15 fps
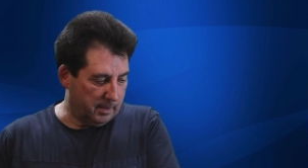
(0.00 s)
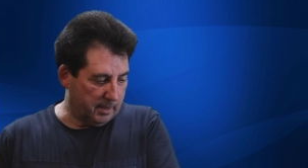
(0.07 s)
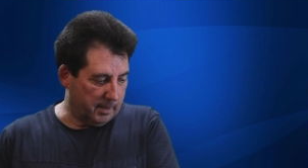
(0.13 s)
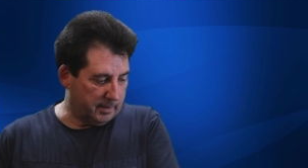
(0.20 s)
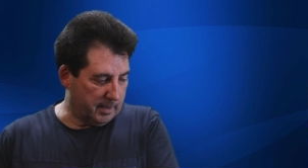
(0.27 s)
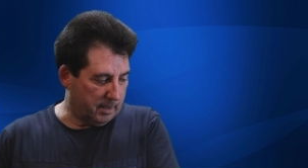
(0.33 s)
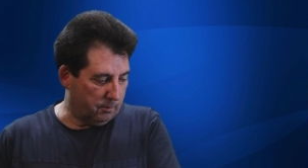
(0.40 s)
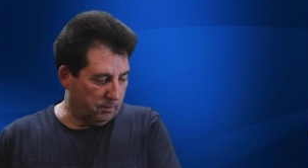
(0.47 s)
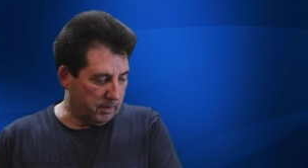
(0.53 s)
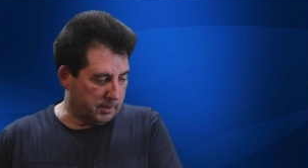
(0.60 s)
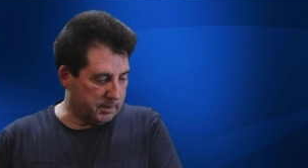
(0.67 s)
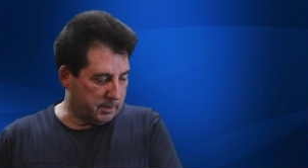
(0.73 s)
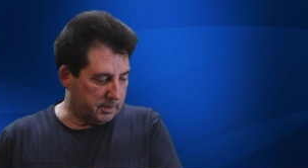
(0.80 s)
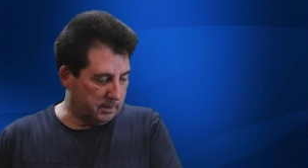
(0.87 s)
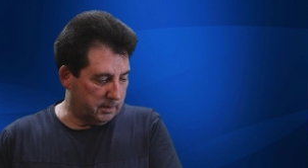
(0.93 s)
and that
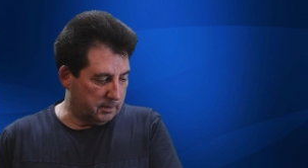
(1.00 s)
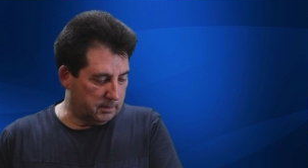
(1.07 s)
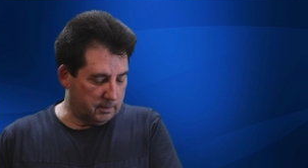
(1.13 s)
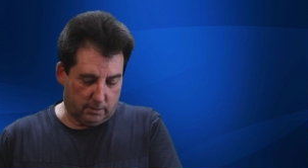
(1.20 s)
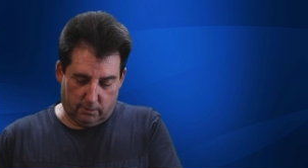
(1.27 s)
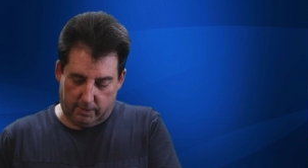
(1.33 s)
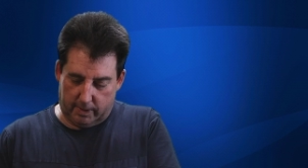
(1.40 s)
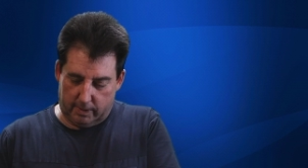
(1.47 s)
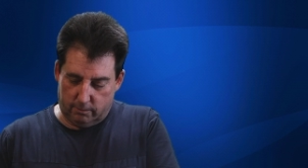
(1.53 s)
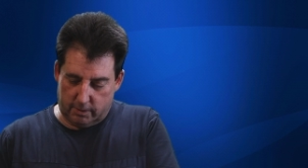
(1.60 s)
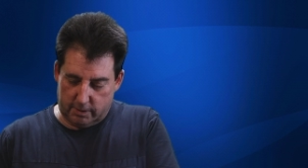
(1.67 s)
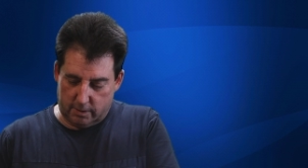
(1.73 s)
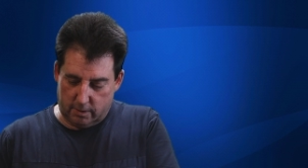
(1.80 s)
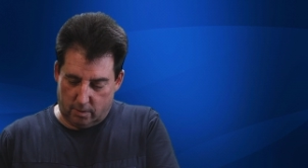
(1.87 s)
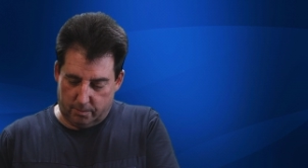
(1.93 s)
works green
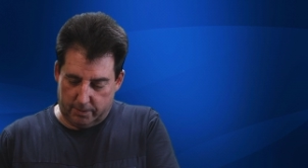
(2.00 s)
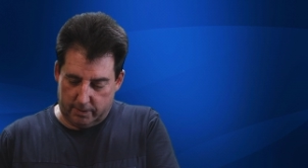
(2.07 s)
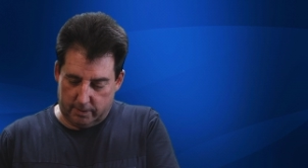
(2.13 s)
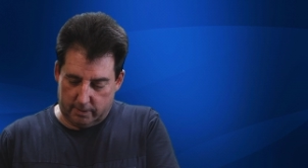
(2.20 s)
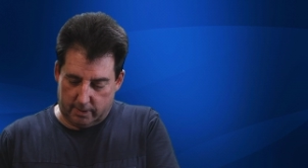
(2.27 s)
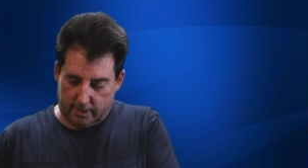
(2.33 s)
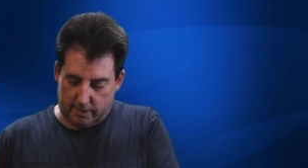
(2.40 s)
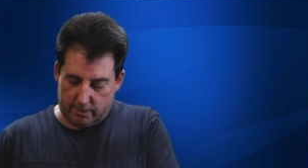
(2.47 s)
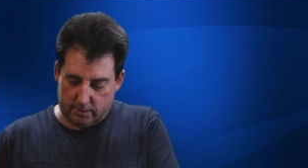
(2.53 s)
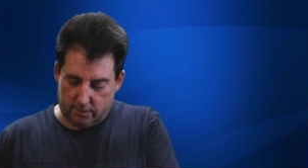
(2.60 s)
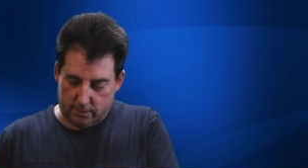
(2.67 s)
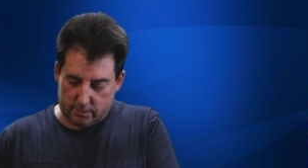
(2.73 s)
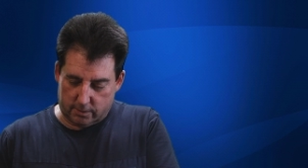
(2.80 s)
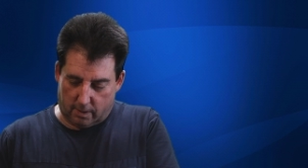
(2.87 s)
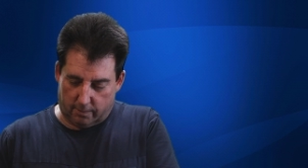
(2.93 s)
when you open and
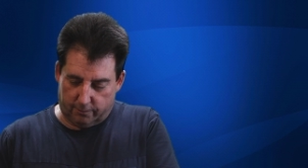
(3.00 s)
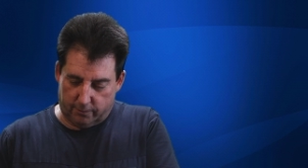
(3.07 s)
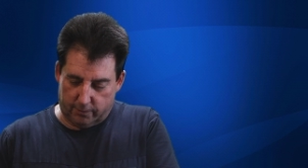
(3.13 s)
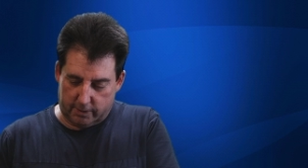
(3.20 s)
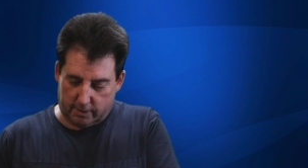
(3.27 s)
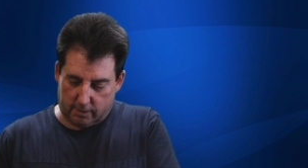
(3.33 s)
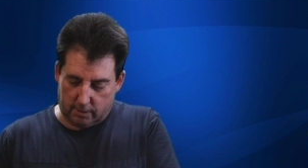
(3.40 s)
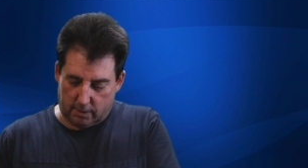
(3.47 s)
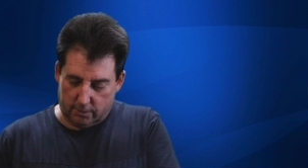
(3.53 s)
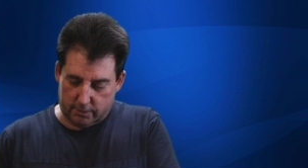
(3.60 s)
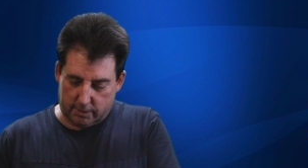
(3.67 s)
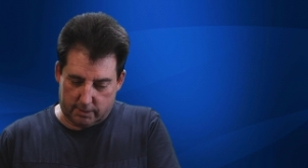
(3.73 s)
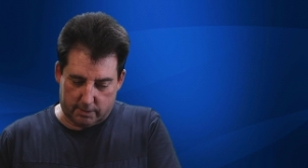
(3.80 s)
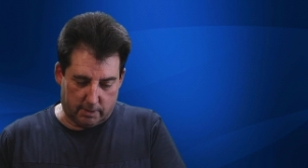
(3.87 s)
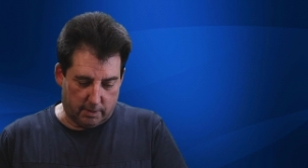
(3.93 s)
turns off when you
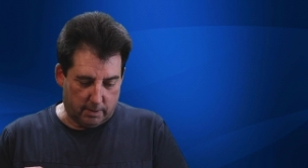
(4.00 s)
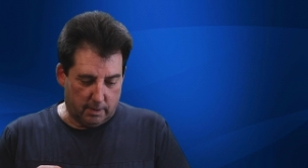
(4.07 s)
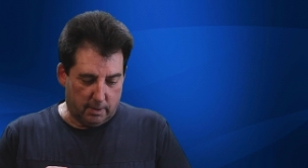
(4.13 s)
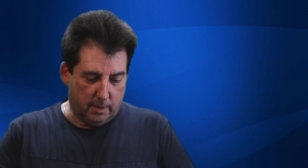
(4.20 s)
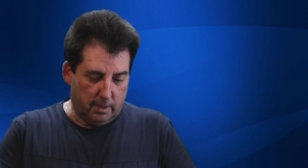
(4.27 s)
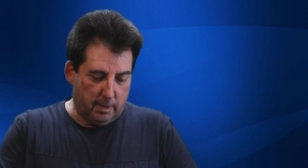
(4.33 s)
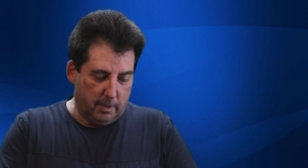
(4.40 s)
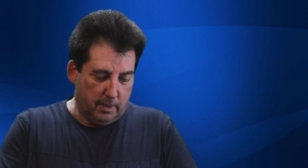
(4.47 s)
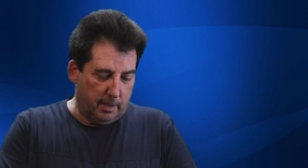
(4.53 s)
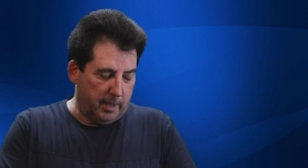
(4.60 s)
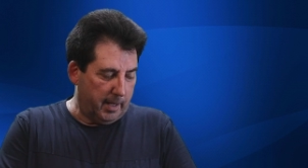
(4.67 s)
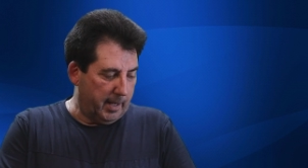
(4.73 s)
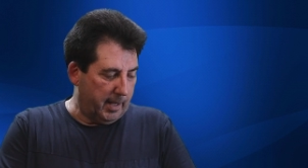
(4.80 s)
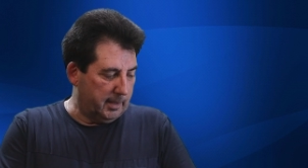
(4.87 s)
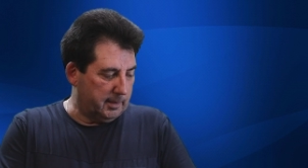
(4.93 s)
close it.
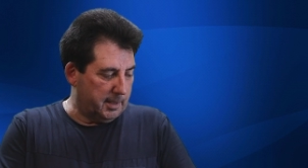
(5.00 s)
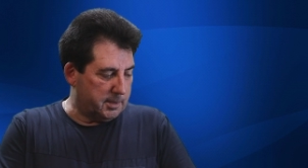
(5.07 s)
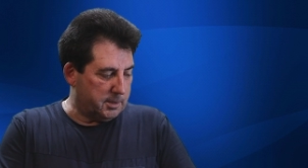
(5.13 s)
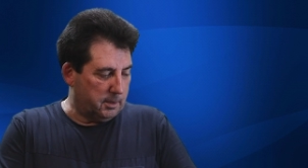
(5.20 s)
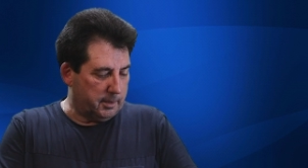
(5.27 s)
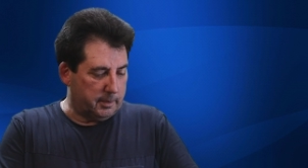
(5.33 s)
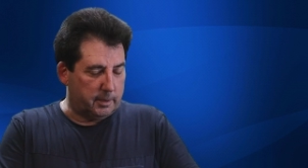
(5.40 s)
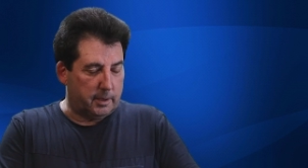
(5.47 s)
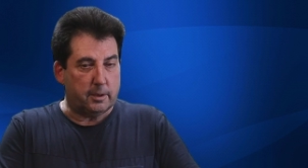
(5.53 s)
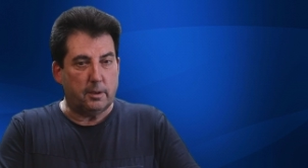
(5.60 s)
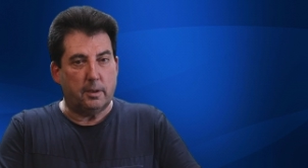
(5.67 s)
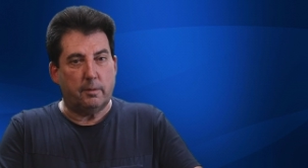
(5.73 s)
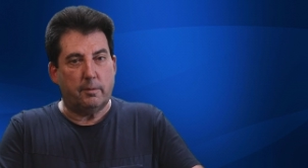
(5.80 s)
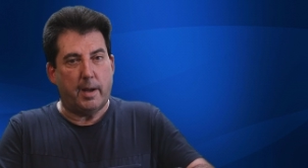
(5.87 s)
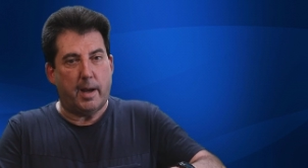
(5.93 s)
And let's look at the
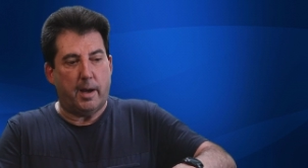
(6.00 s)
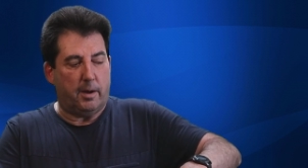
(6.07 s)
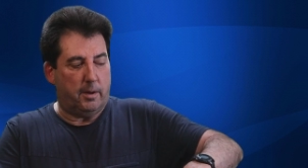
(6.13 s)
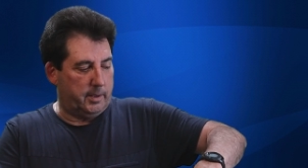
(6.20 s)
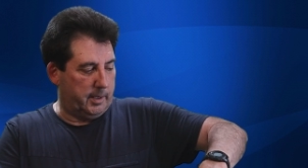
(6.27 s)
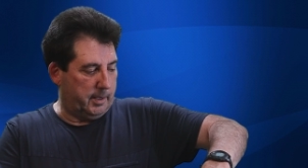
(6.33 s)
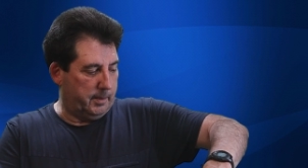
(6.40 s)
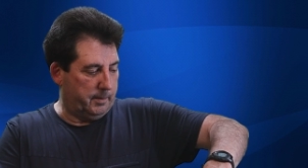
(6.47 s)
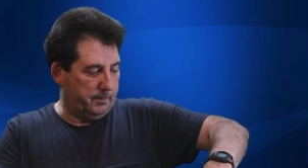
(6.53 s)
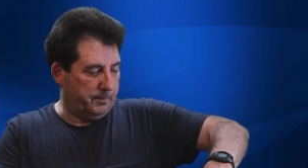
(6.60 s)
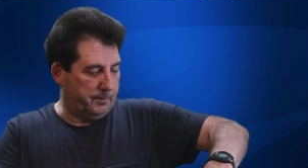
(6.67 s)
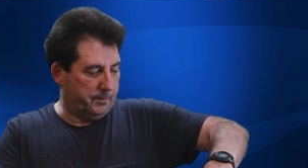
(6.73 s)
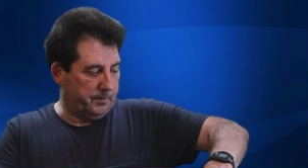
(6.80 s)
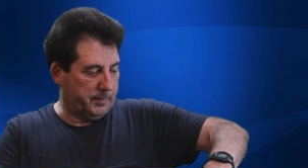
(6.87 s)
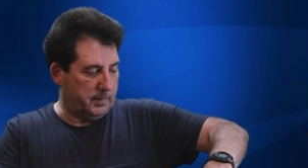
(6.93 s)
Third Reality.
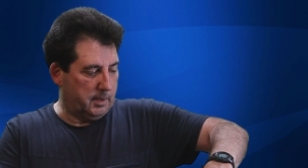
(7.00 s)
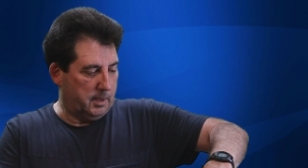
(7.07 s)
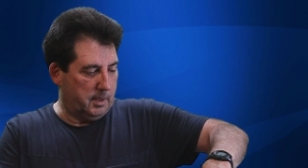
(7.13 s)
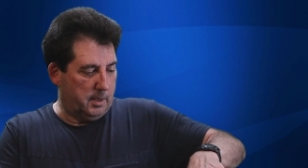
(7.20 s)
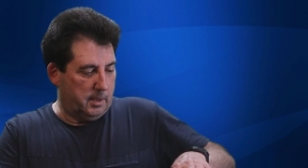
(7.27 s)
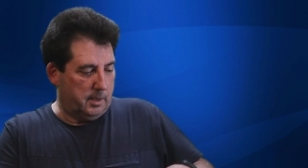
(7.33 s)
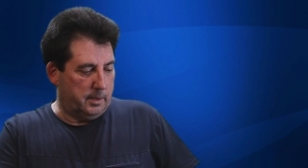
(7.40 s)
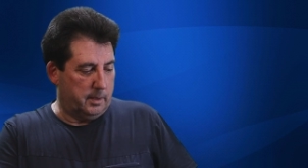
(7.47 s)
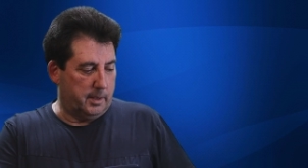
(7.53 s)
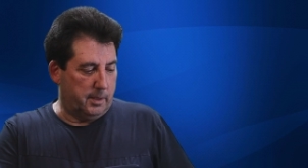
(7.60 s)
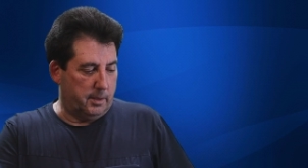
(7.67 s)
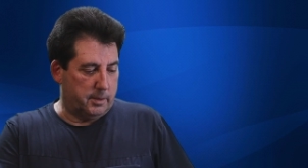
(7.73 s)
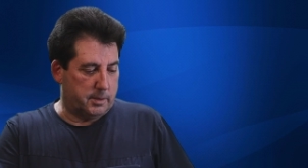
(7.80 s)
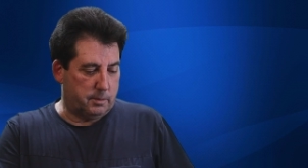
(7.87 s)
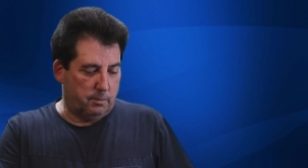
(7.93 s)

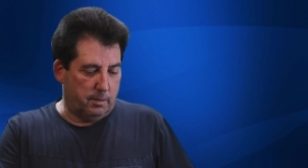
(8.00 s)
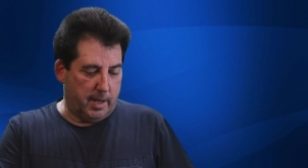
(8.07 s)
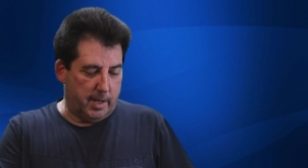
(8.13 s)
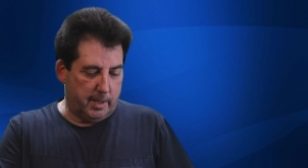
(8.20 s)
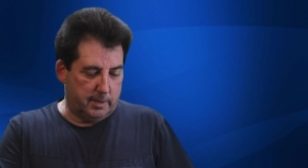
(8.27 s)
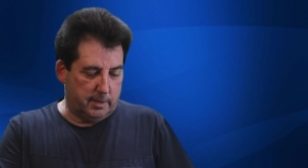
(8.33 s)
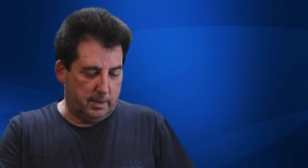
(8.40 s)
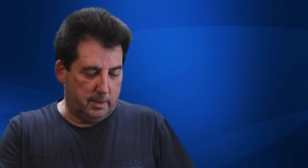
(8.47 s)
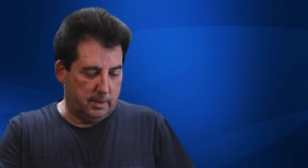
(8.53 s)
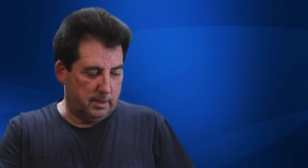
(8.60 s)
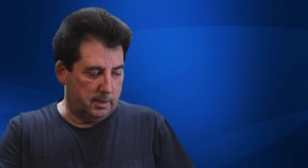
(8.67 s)
There it's red.